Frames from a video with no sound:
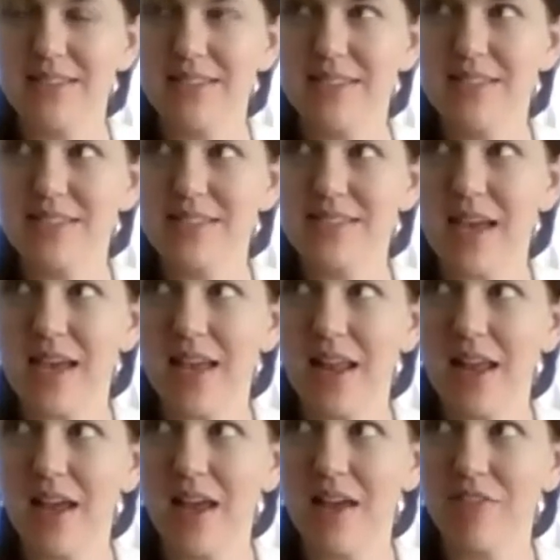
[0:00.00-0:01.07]
Does that
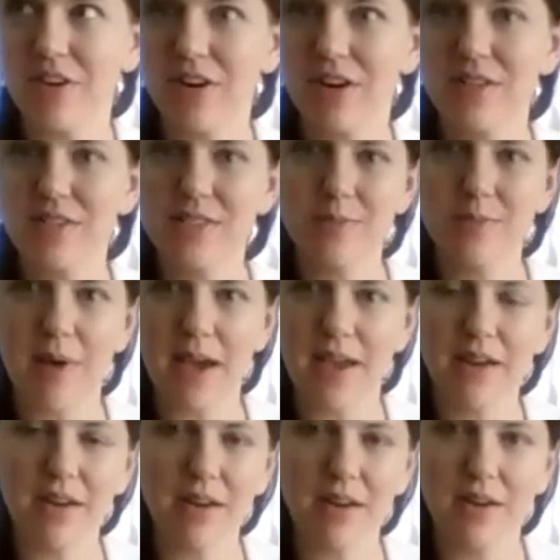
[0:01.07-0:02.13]
ever
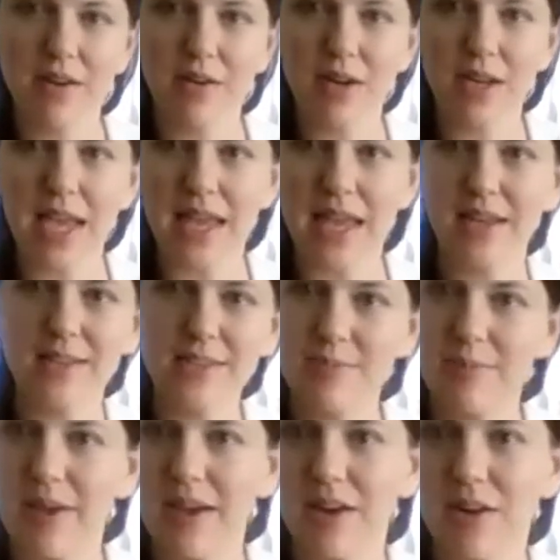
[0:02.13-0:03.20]
inspire, or can it
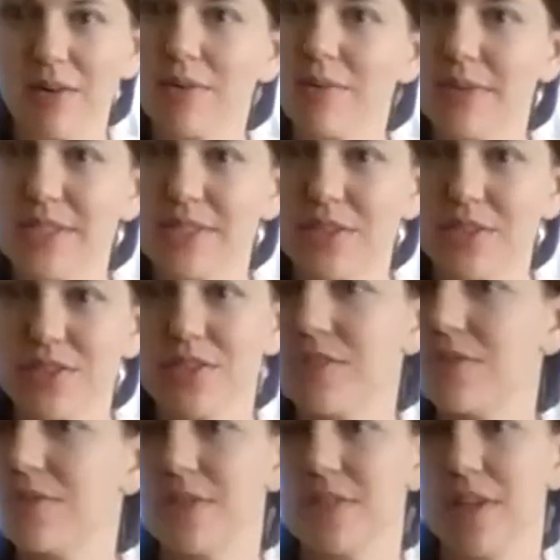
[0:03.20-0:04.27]
inspire researchers
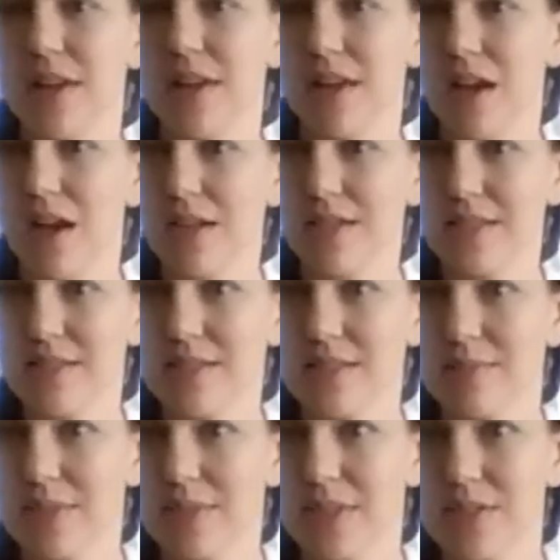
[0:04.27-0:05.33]
who are studying
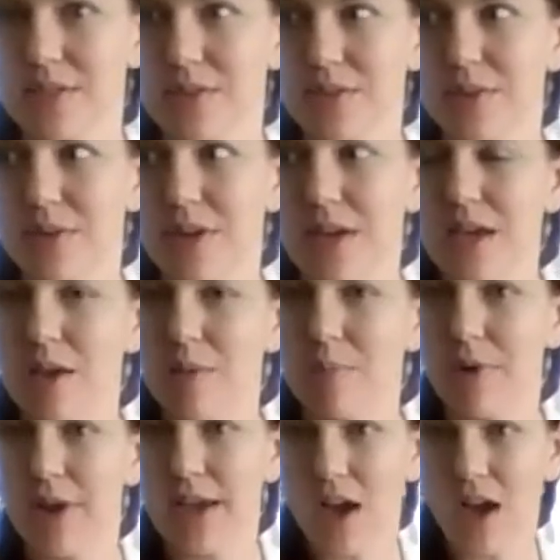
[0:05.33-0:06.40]
autism to
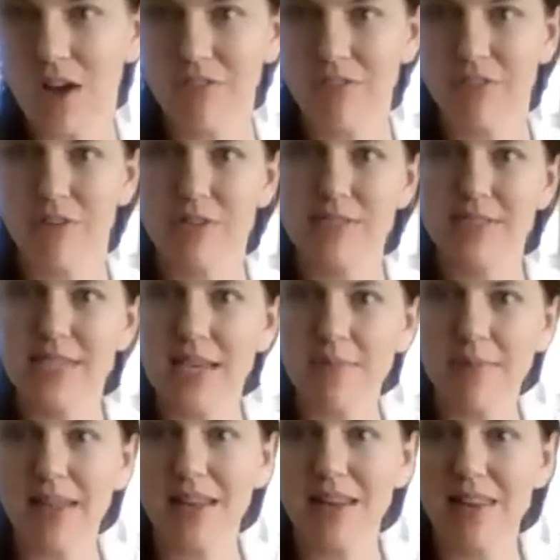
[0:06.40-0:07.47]
break off or
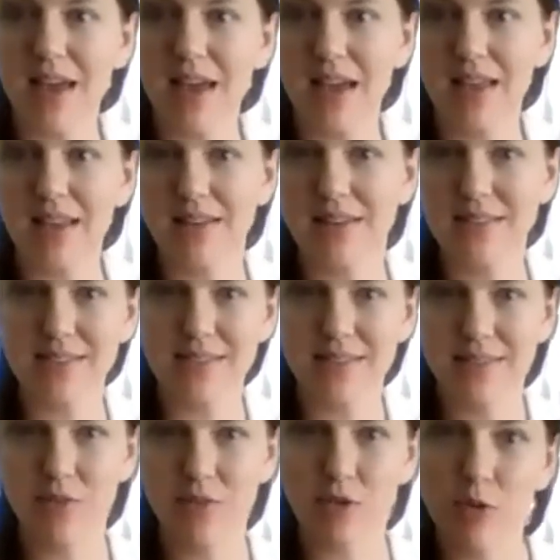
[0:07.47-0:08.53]
segment that
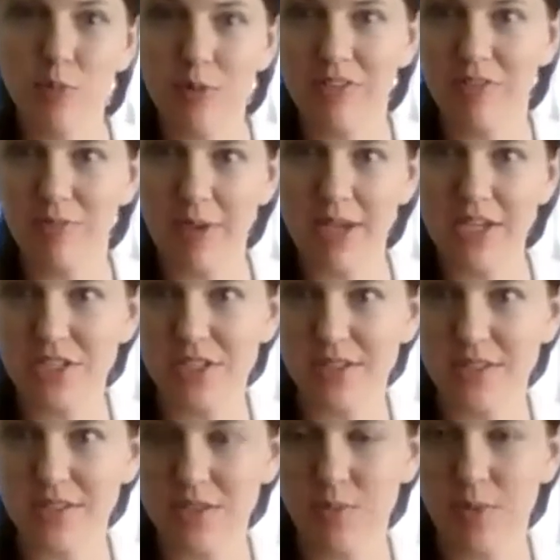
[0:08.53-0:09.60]
group of
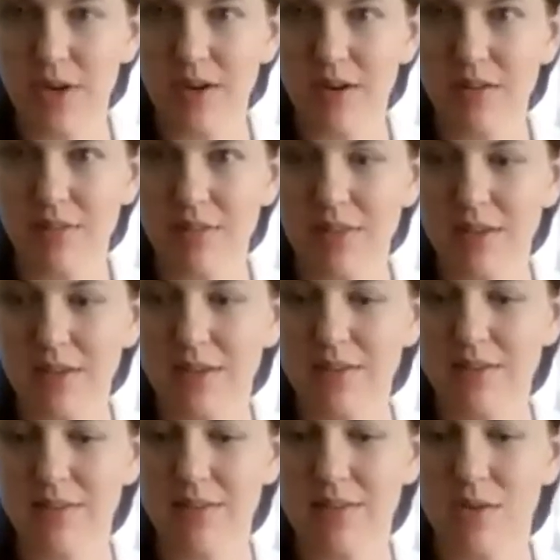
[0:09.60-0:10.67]
patients where
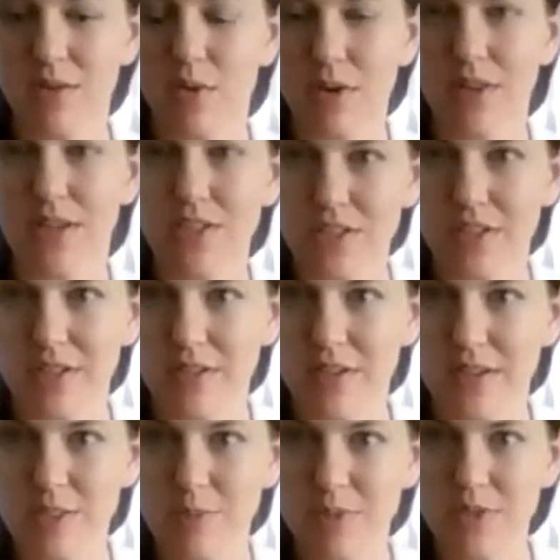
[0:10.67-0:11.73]
the correlation
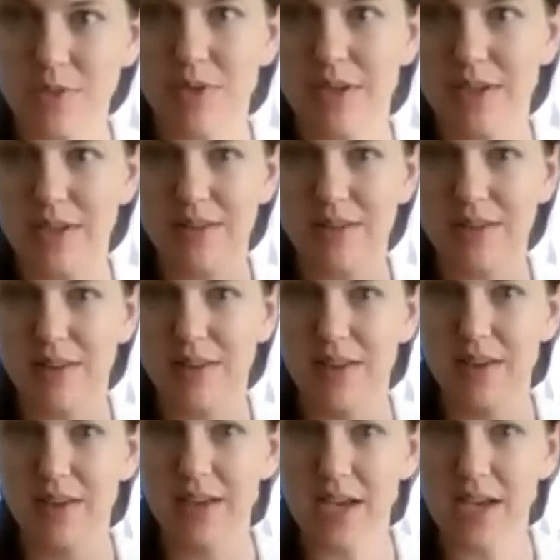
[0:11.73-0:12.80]
is between
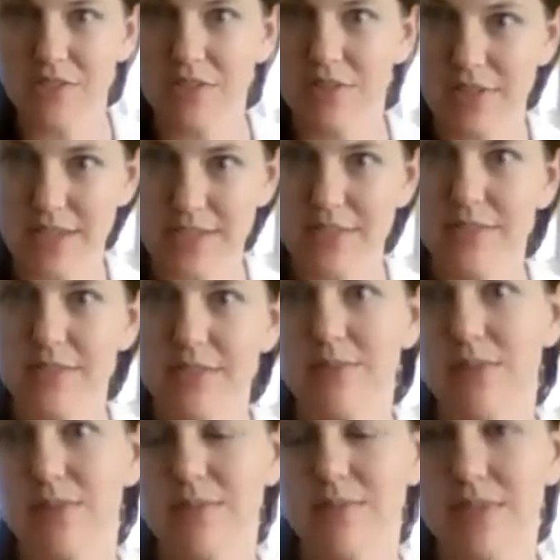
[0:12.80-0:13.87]
gastrointestinal
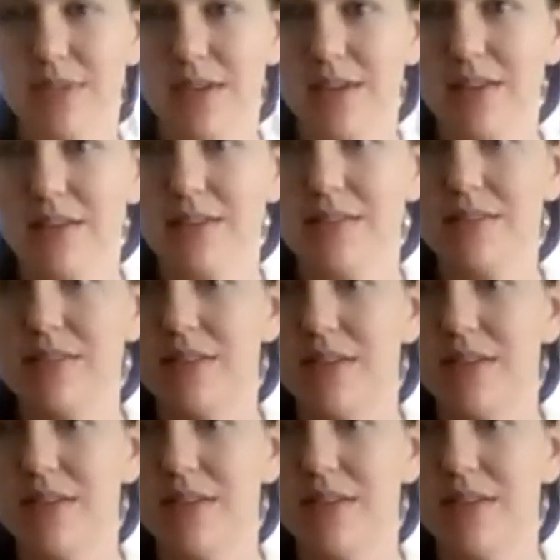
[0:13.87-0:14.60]
symptoms and